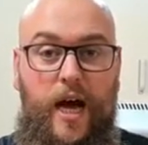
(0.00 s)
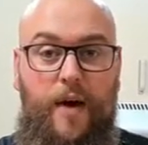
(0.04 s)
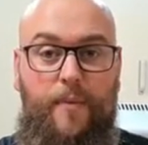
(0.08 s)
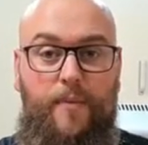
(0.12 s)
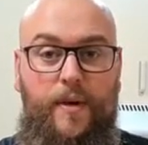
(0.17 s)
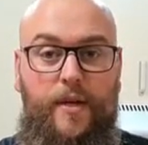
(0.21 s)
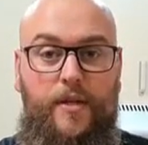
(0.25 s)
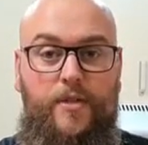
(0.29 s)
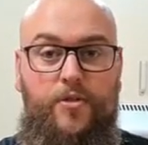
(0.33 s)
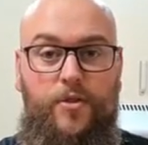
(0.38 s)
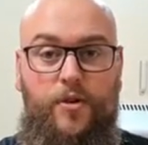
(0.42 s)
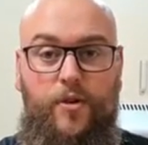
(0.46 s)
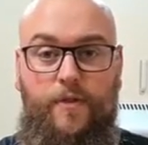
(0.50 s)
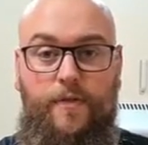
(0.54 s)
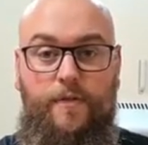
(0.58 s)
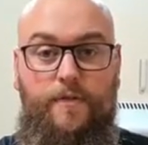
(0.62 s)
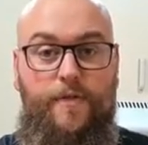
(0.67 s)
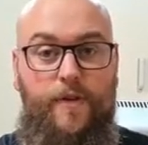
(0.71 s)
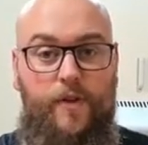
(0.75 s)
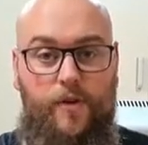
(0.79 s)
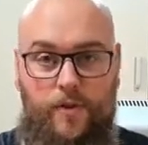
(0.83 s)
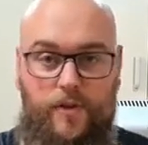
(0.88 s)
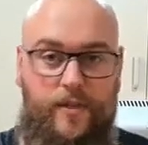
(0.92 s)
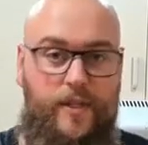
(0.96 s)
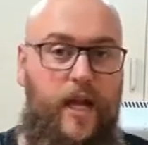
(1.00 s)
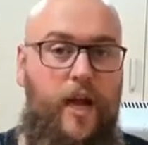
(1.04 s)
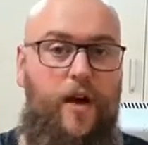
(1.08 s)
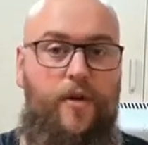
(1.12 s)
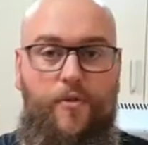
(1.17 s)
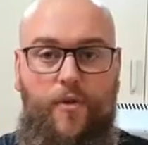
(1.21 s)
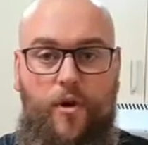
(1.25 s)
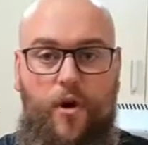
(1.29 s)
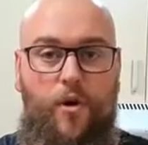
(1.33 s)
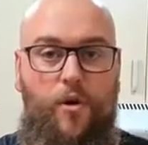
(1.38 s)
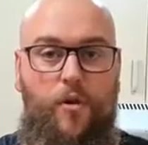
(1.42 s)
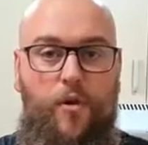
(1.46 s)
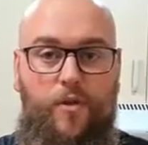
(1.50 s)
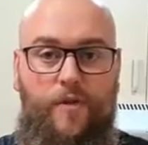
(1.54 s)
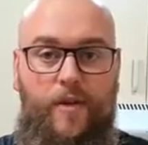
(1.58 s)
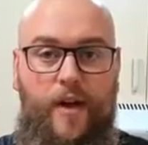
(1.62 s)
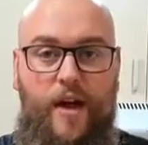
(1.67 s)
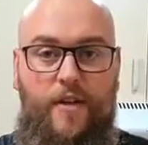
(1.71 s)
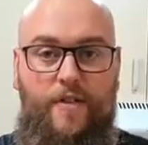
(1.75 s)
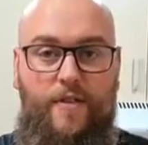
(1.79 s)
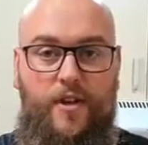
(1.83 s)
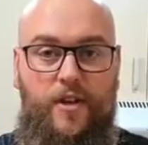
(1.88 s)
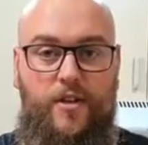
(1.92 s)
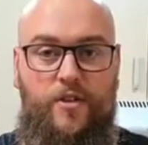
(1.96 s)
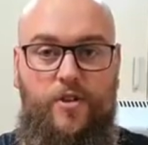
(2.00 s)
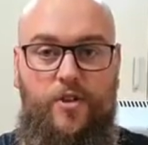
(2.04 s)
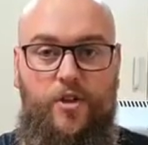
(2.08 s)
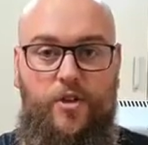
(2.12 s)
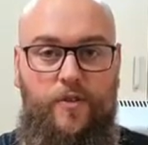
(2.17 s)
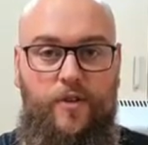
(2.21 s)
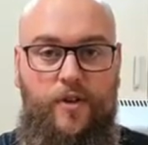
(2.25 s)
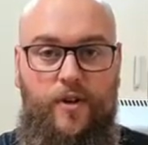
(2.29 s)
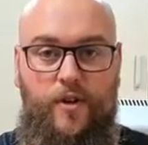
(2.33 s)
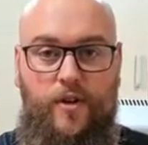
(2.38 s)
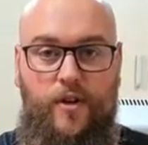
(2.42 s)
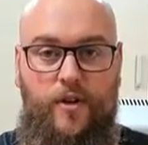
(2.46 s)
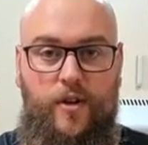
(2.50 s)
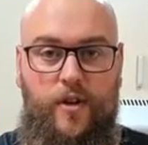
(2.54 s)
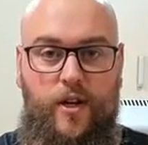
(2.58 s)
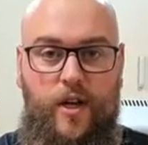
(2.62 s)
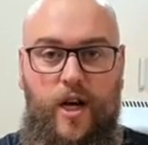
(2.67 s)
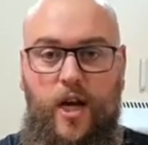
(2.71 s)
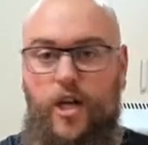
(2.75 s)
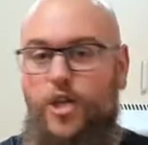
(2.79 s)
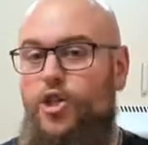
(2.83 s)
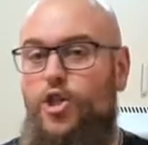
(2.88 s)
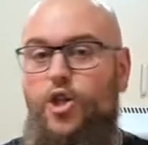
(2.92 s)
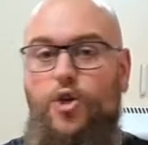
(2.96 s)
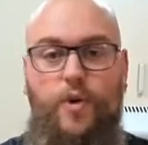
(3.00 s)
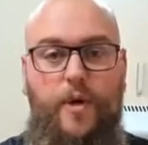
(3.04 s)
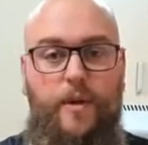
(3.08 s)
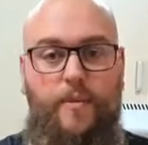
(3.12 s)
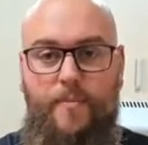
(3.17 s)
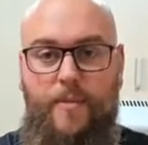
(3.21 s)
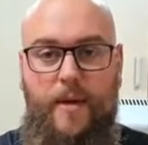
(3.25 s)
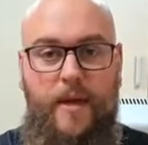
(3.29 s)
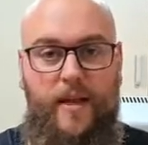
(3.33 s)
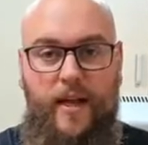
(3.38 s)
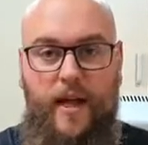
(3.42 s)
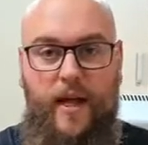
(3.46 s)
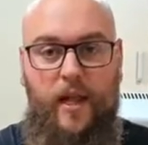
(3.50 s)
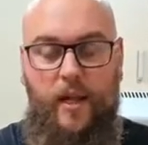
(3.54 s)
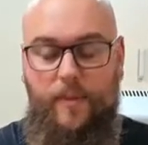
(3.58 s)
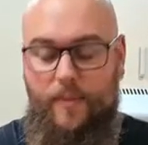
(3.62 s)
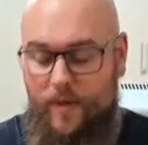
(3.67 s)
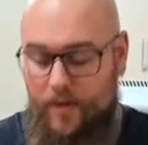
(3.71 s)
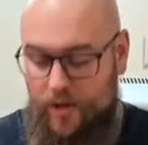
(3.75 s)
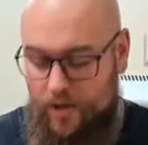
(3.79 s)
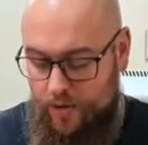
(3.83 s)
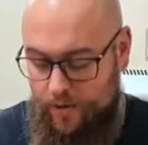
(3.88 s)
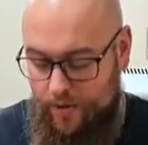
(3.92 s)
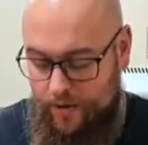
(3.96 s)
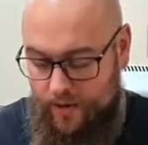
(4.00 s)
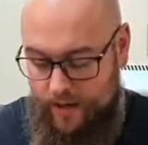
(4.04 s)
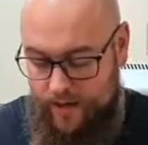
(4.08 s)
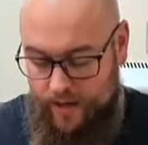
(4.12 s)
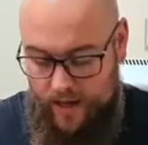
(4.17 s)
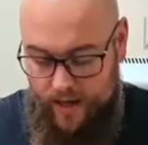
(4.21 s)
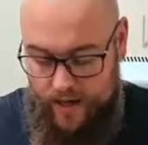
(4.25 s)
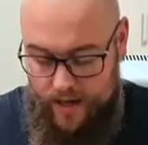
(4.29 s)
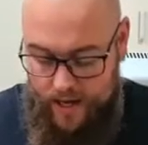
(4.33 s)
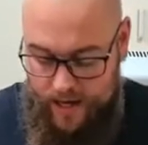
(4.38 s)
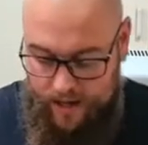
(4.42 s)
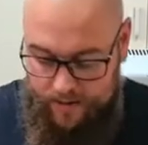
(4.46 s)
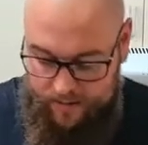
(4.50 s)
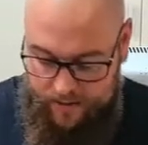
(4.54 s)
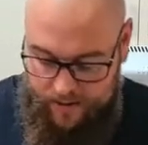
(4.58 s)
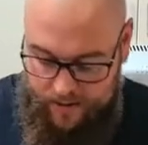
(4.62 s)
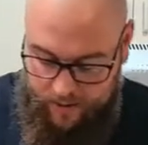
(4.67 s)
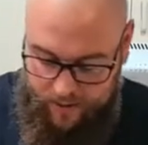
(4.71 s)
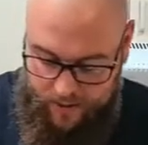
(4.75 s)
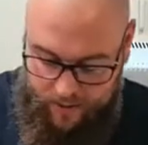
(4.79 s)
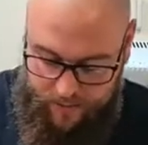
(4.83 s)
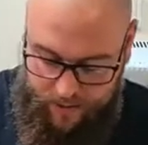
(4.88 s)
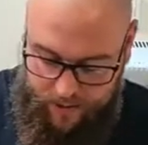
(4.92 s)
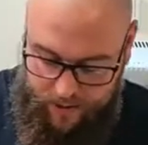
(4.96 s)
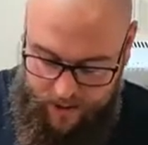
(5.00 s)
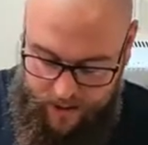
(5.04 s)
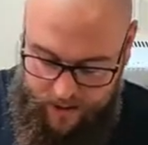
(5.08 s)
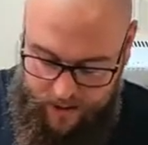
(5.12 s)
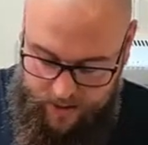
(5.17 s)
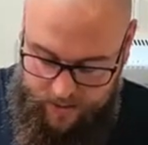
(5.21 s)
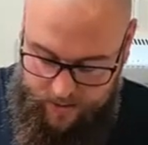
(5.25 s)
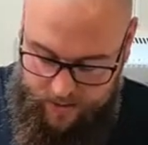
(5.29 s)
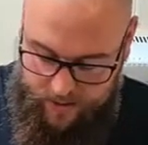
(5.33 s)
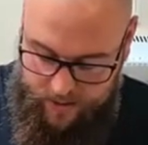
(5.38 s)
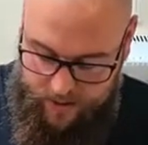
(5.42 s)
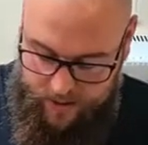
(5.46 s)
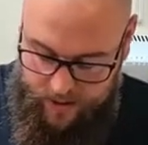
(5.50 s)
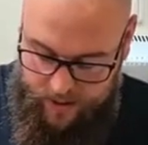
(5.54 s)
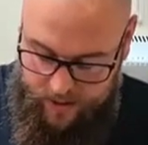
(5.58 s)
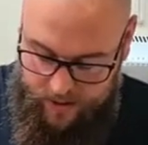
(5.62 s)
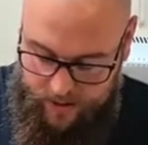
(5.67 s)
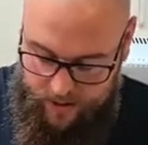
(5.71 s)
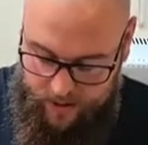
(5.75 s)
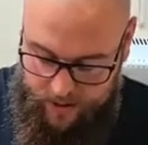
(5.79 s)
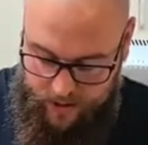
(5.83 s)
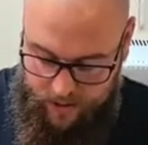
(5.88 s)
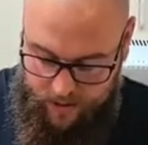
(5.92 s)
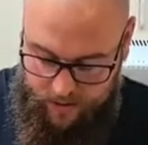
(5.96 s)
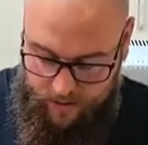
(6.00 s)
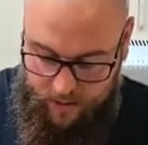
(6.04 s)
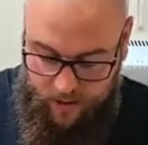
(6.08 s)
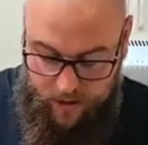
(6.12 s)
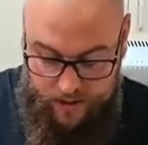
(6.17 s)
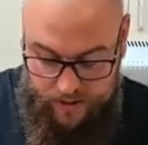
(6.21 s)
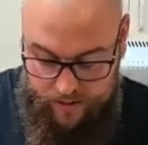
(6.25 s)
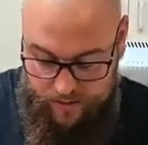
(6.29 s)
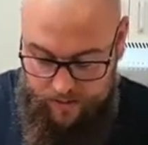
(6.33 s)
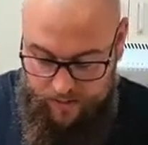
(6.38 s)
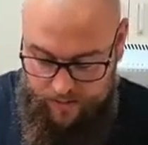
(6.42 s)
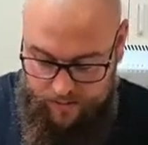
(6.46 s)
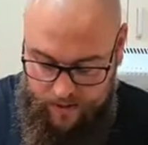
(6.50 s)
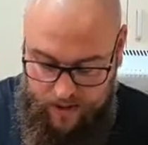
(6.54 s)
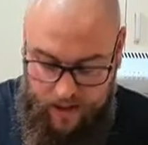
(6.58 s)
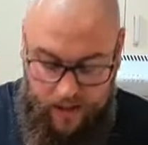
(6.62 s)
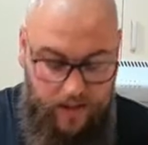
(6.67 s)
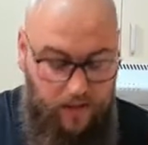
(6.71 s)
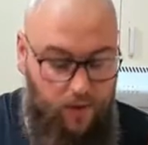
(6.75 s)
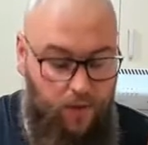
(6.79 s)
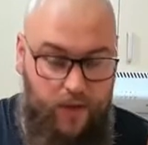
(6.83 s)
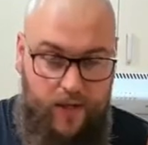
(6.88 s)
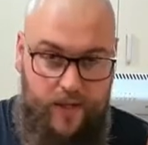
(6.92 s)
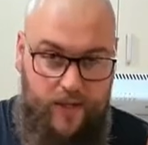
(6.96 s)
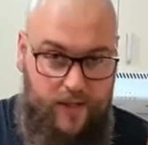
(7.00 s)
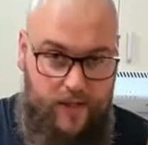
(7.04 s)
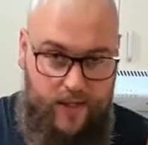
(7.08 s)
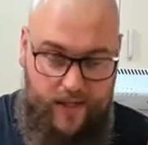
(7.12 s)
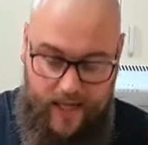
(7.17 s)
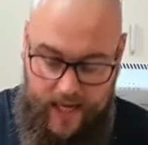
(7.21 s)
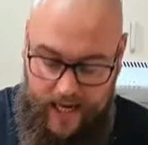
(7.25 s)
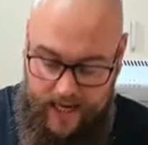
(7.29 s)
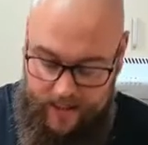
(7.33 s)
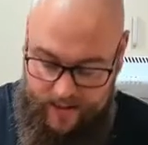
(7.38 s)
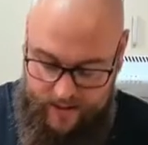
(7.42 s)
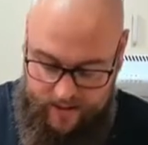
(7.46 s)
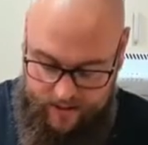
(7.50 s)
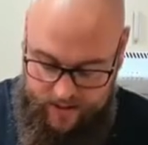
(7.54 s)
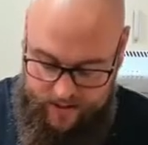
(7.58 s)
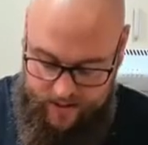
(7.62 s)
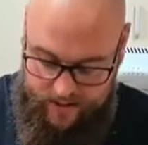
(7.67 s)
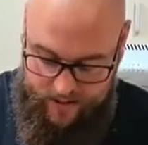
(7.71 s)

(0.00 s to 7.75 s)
it sort of fills that role of having a sort of a chewy meat element to it. So we put in a, you know, well, as always, to taste.